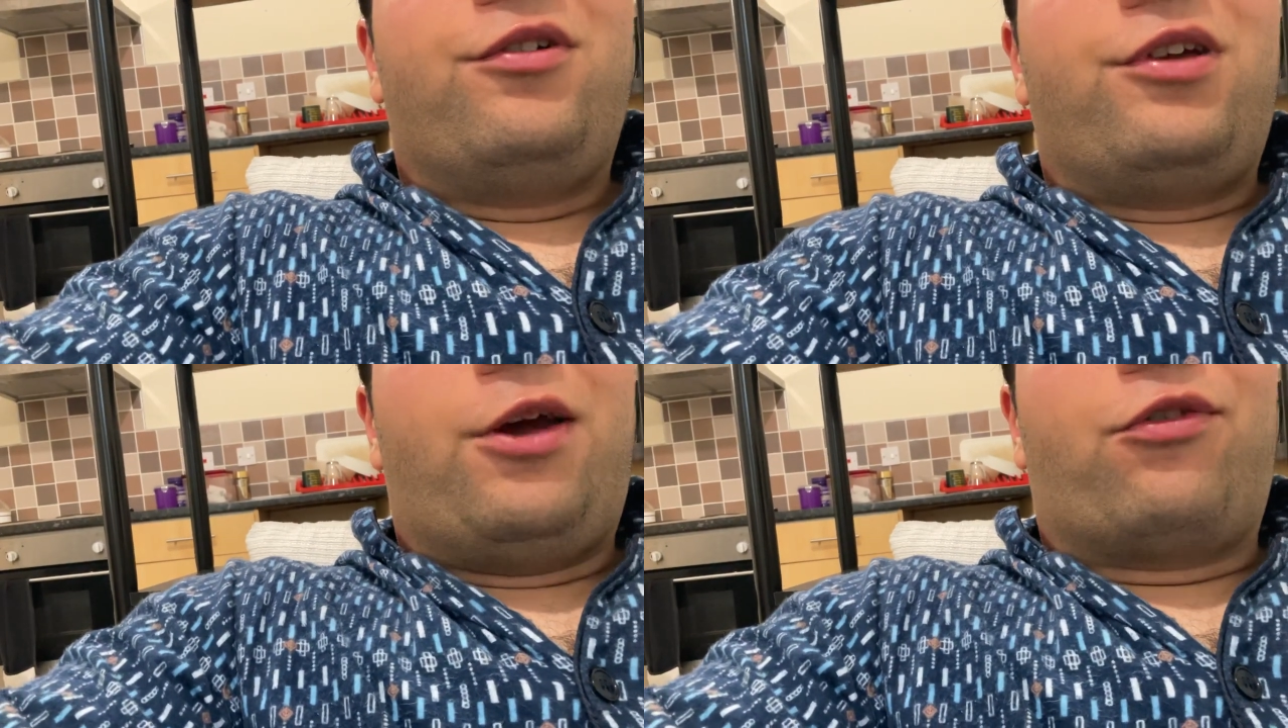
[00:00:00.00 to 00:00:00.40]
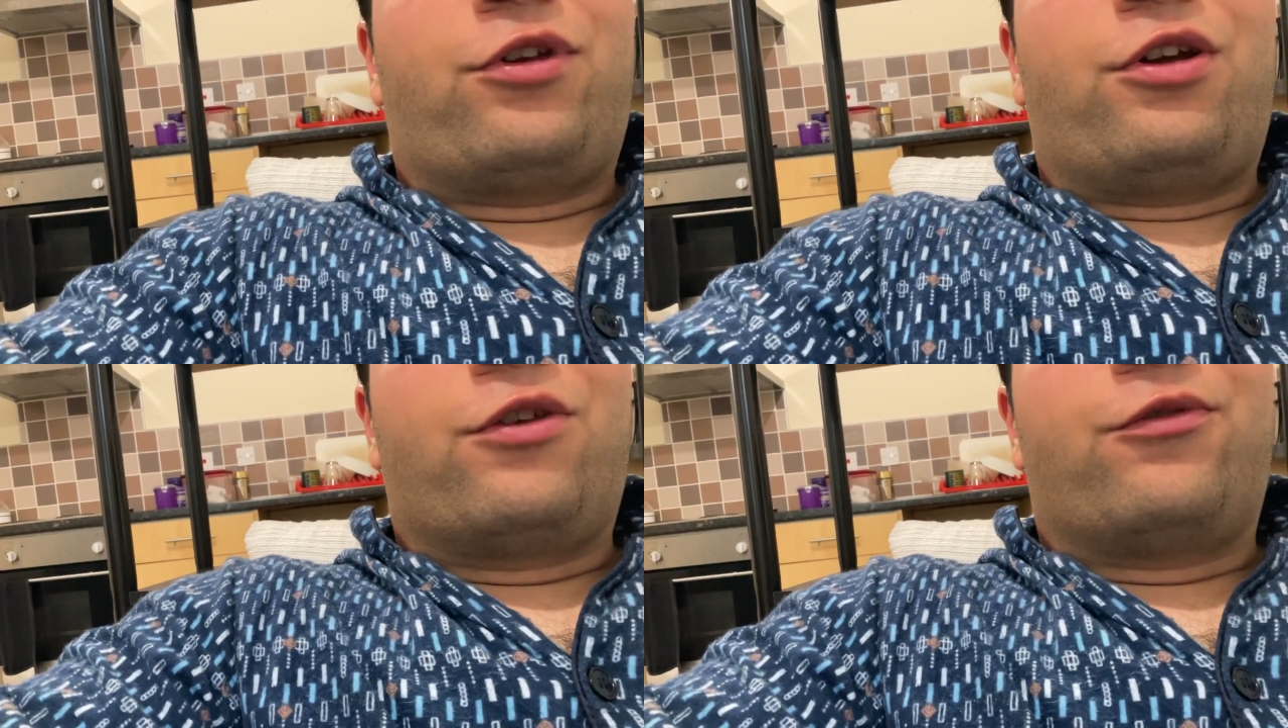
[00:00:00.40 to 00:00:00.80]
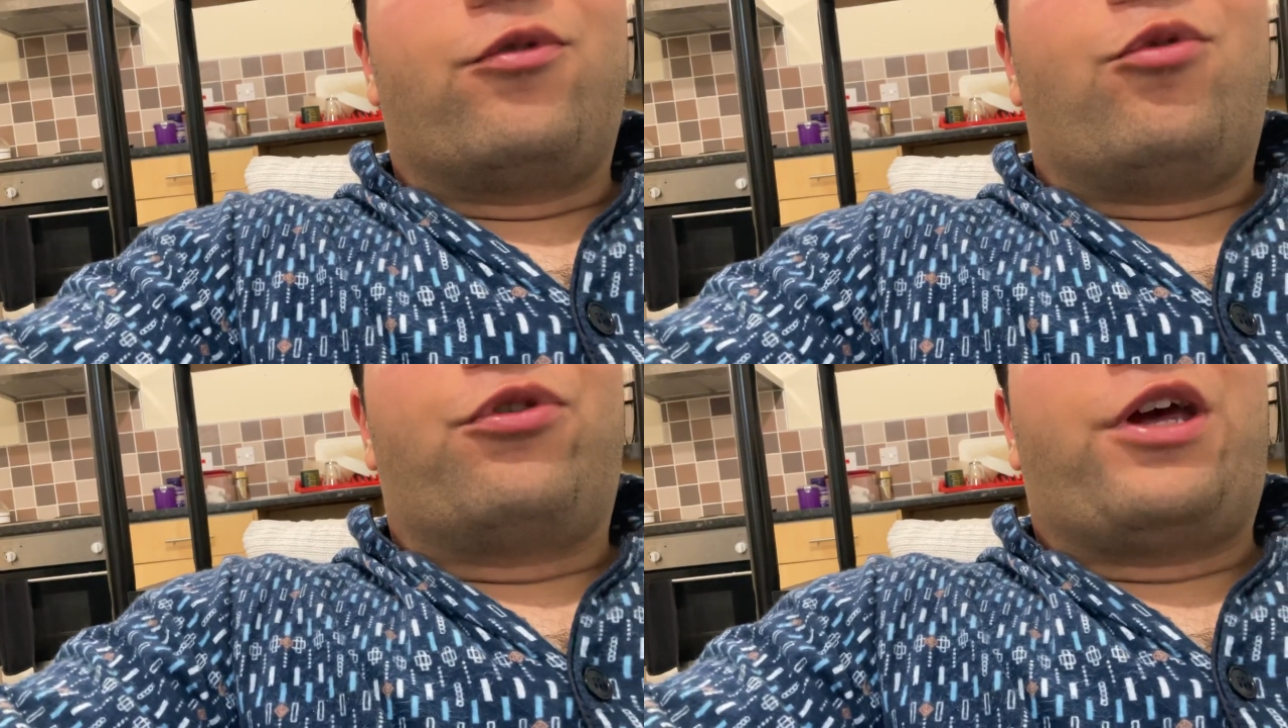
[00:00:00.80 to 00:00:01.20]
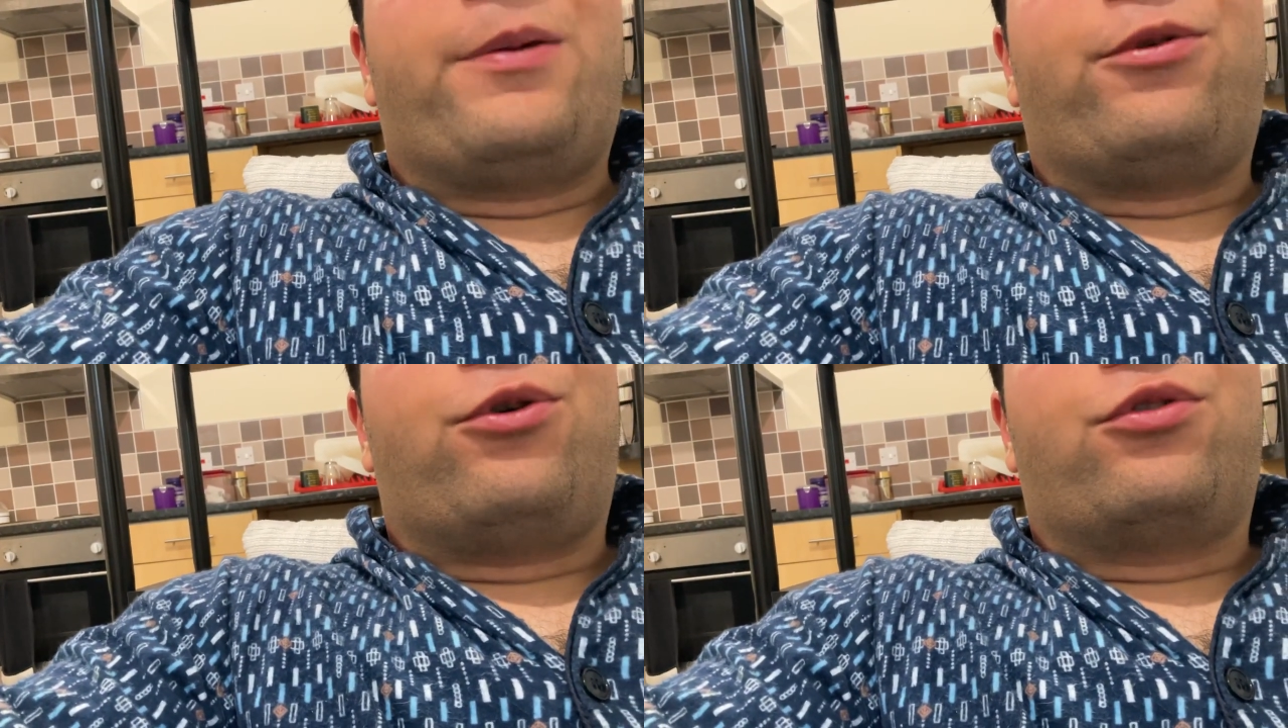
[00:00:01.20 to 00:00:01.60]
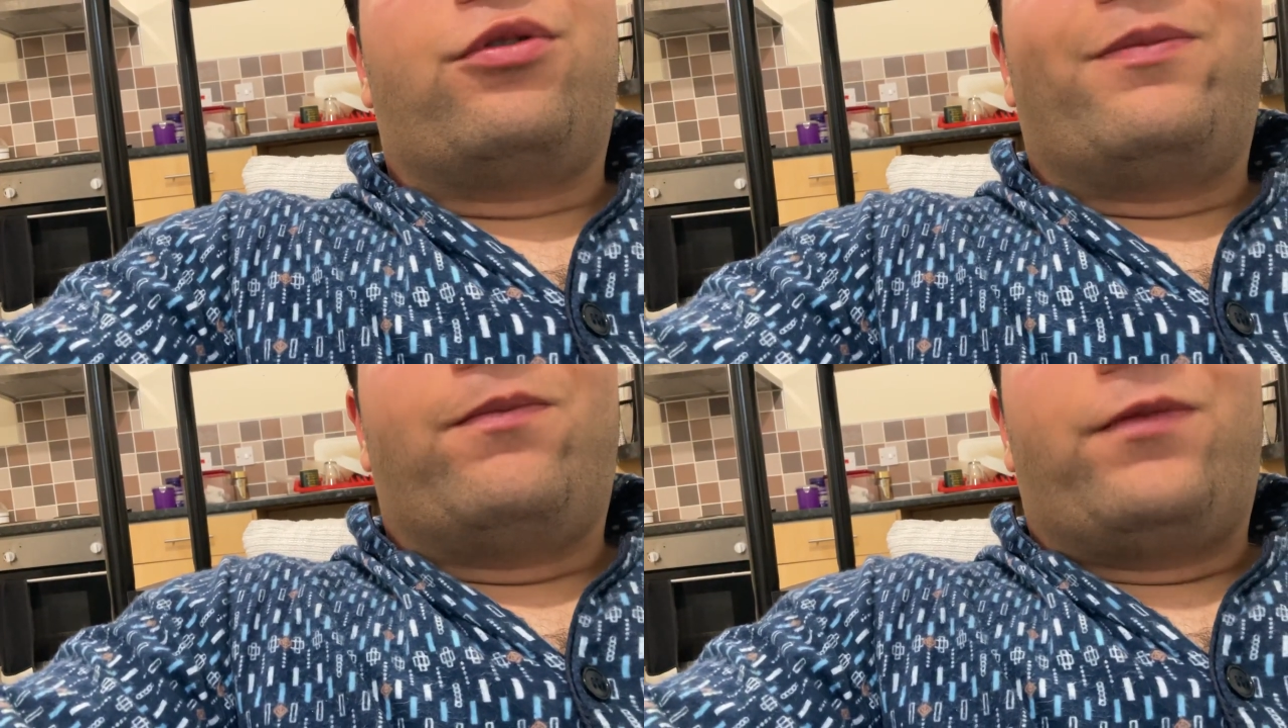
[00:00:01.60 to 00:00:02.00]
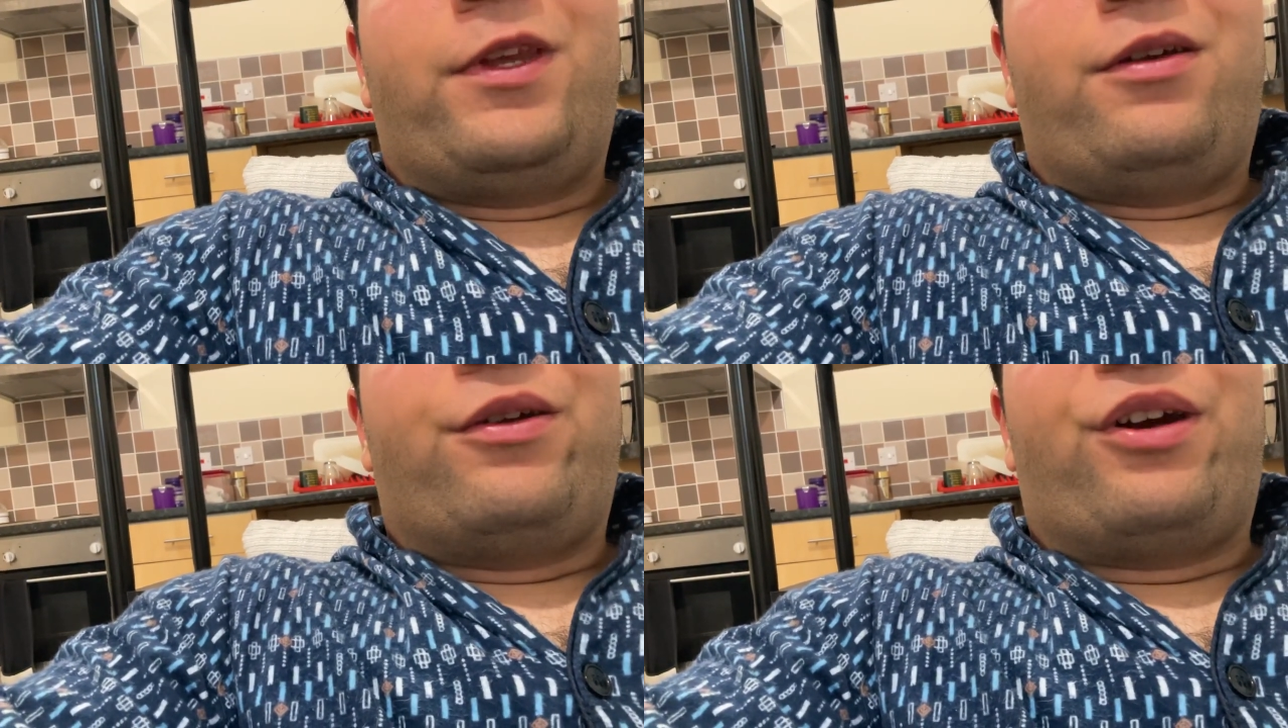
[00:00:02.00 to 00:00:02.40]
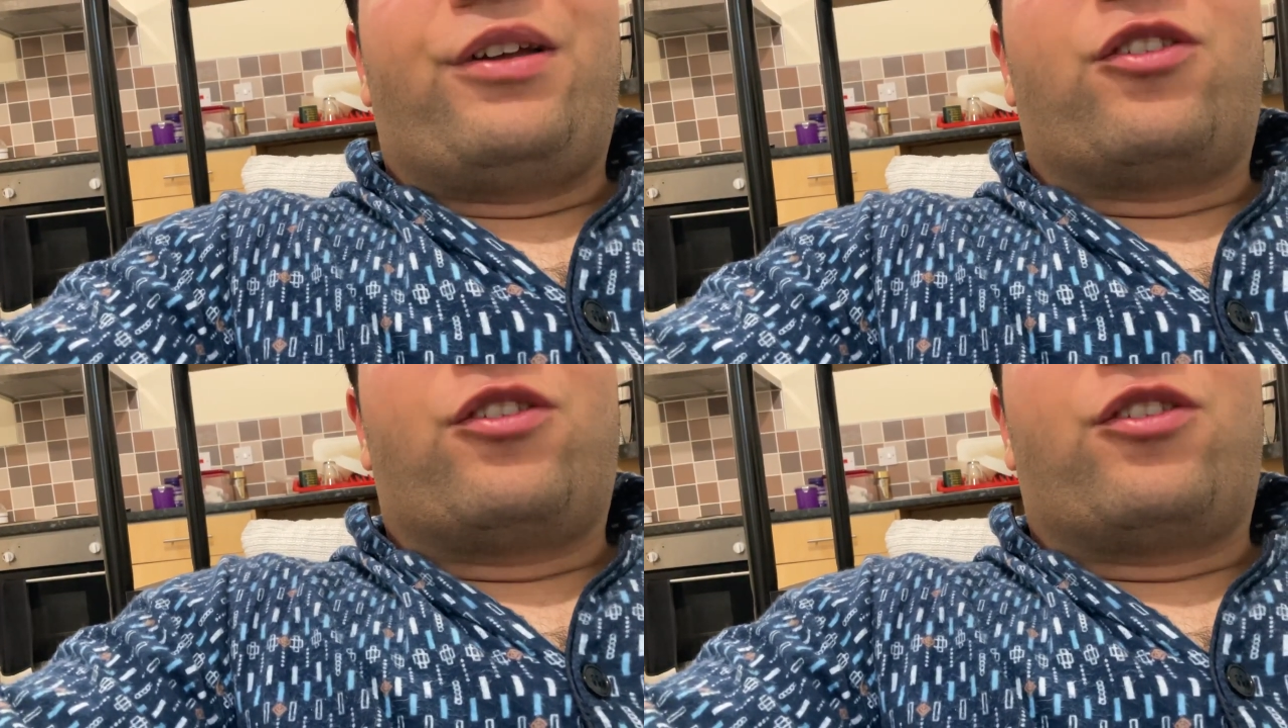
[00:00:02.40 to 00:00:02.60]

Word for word: it was only coming through one AirPod, and